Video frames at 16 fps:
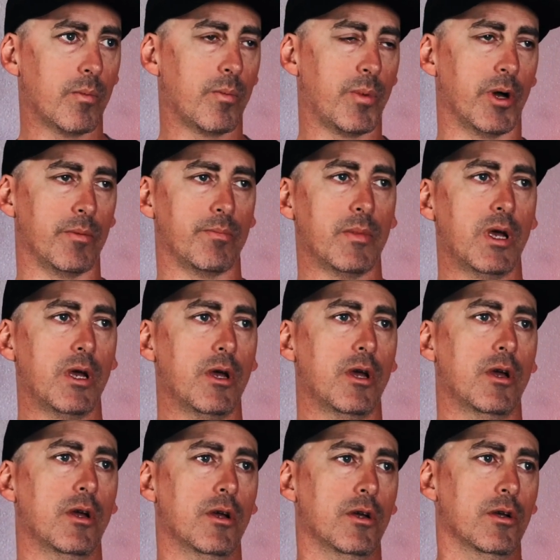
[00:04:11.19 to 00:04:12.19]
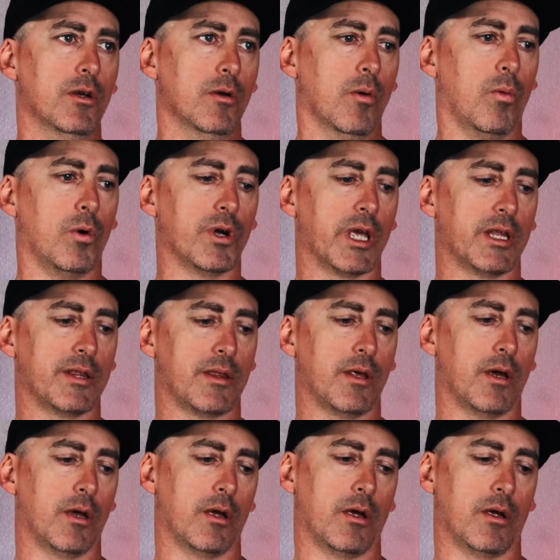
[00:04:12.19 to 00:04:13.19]
But we'll get
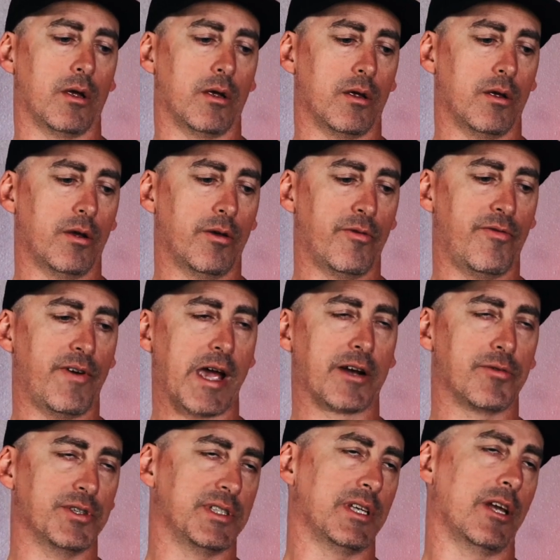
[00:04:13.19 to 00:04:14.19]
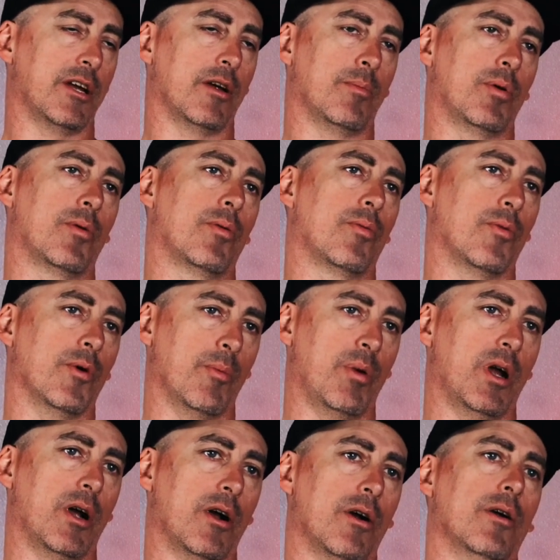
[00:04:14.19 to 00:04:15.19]
the factory setup
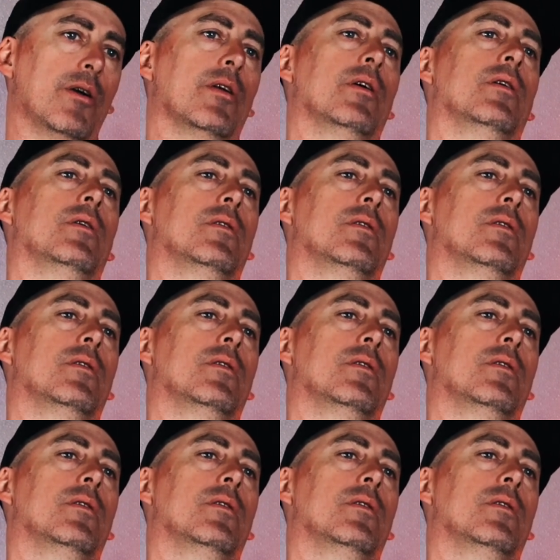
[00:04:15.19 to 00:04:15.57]
repaired,